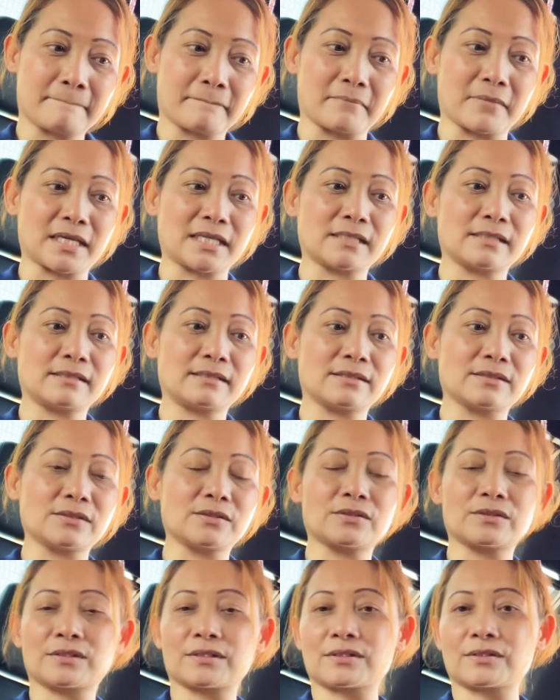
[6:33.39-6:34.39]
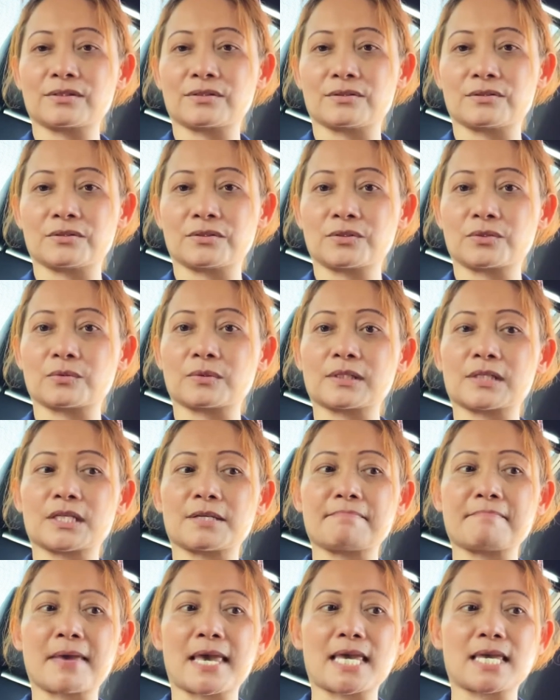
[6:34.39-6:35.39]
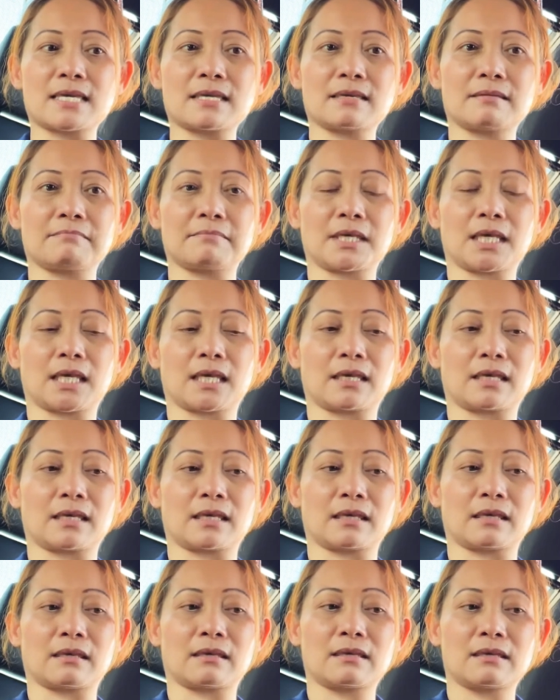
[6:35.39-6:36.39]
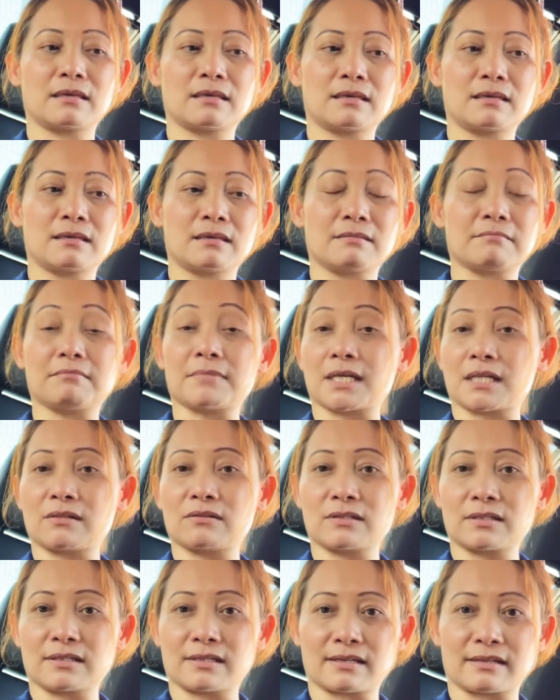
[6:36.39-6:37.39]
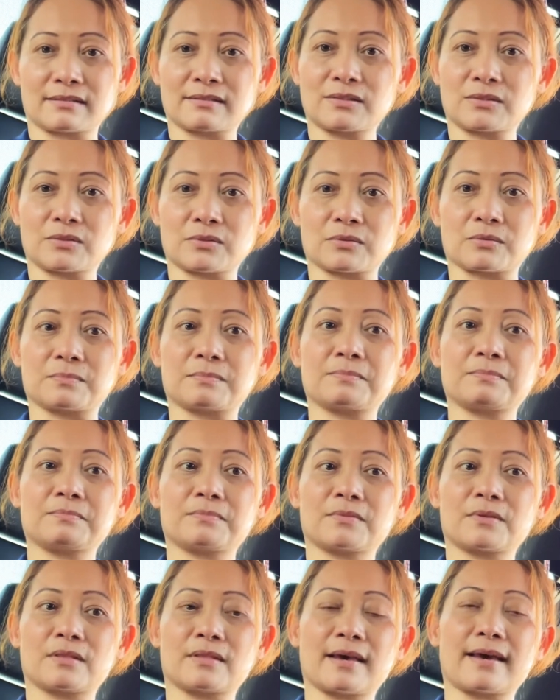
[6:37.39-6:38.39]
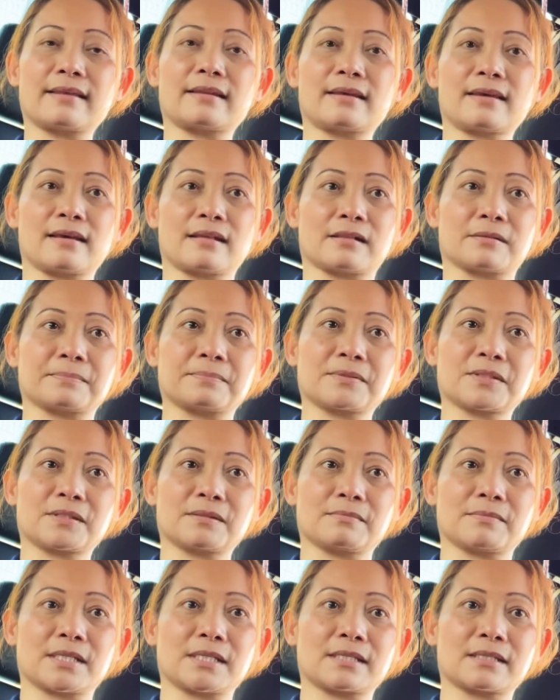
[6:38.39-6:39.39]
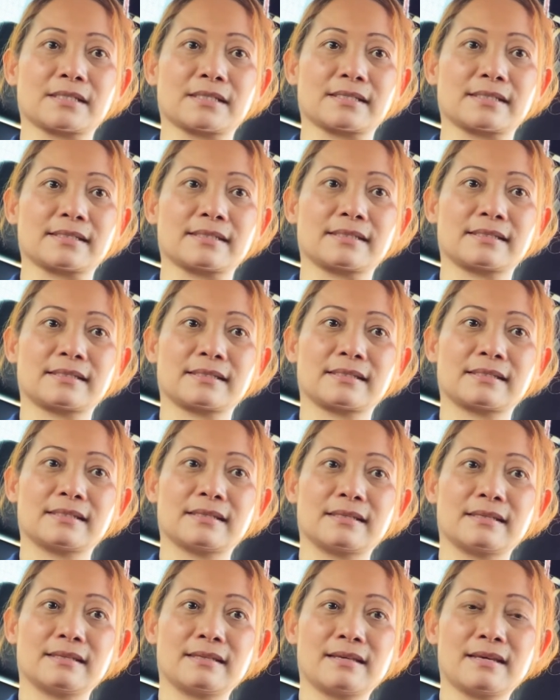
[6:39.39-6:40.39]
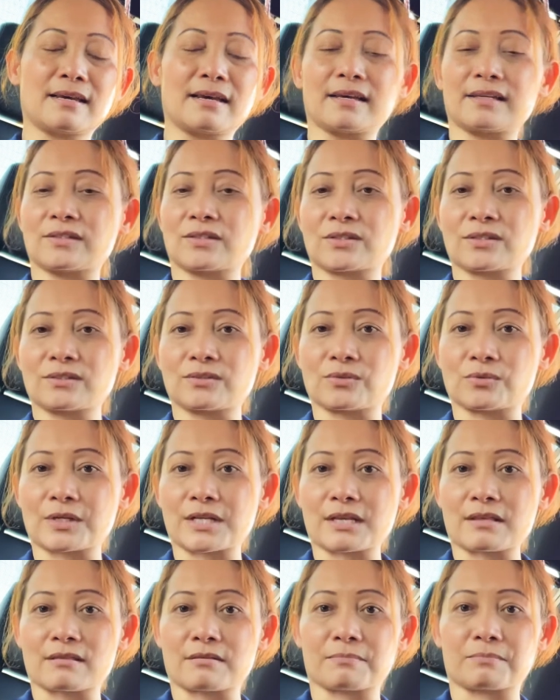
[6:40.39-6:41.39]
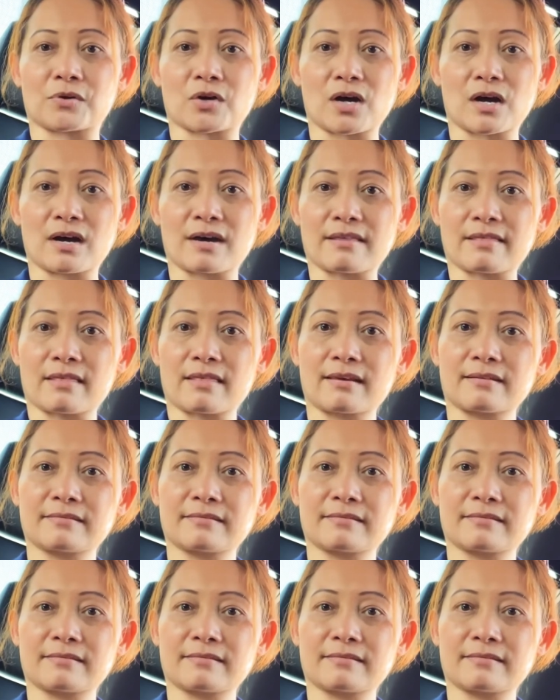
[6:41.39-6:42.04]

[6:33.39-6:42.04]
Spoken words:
my sisters usually make me malunggay soup. That helps because I just drink the broth.